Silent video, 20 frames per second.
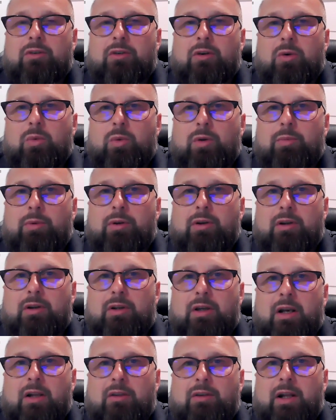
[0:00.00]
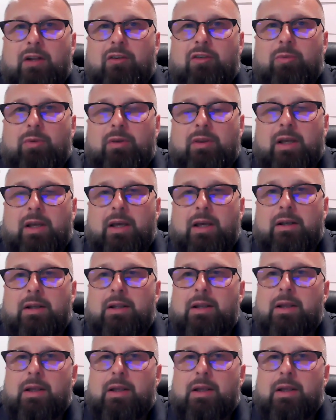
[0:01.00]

So we've been kind of dancing with that.